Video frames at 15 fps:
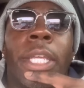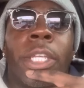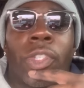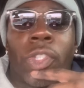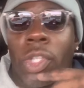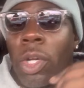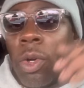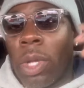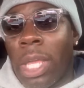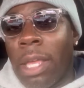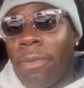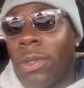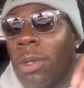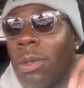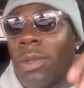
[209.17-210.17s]
So
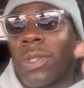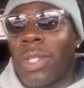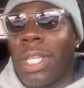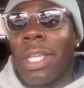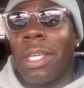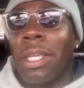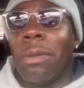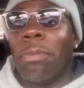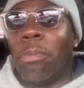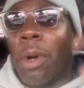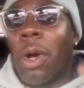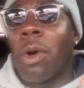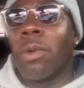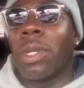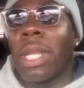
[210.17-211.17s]
if you see
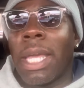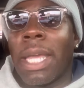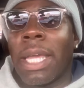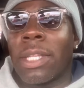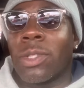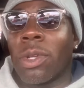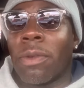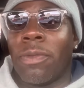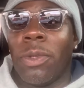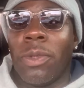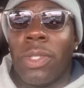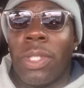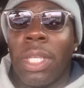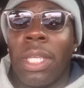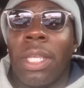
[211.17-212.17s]
bowed legs, or if you
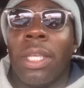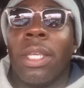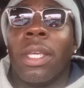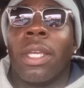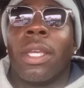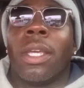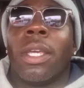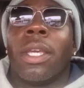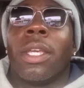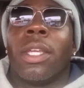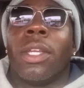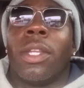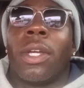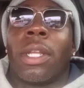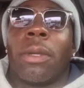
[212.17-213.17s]
see,
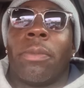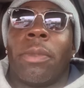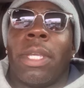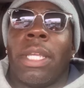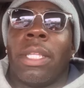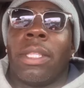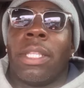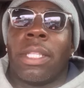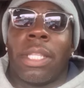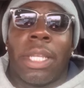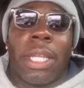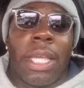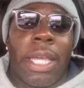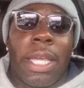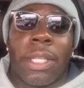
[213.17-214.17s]
you know what I mean, that the
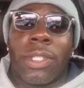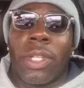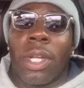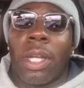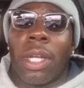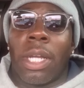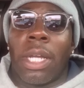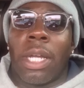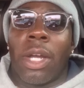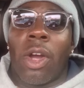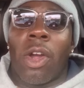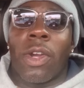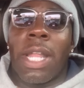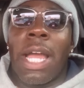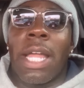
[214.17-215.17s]
legs
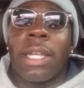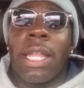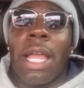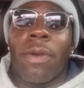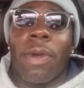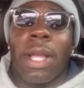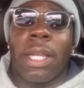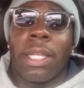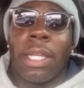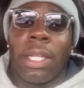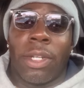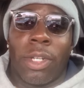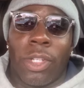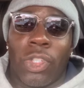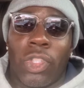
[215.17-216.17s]
are not directly
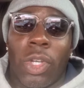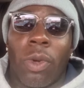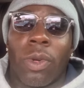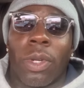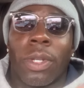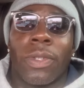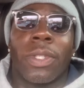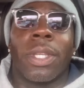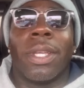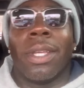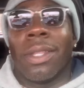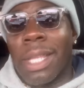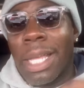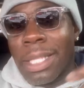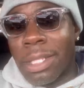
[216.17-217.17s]
under the shoulders,
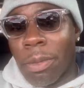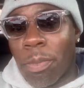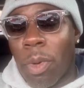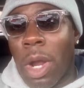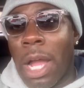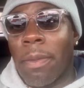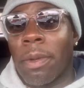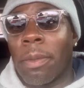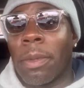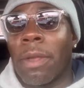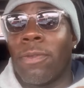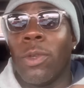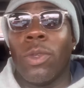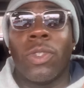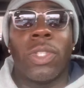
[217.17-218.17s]
that's a problem.
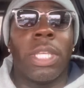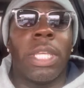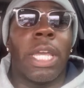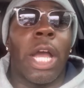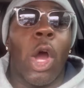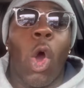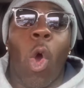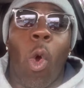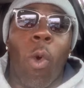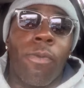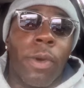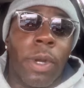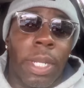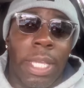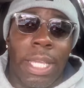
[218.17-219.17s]
If you see an
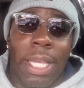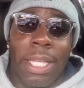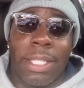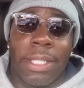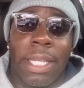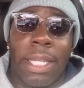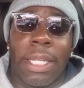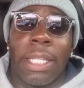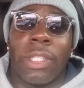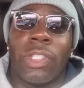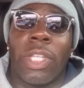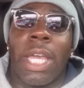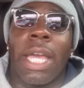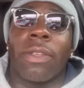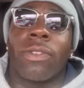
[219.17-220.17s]
overly extended
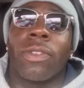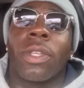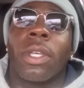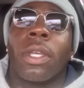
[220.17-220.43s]
chest,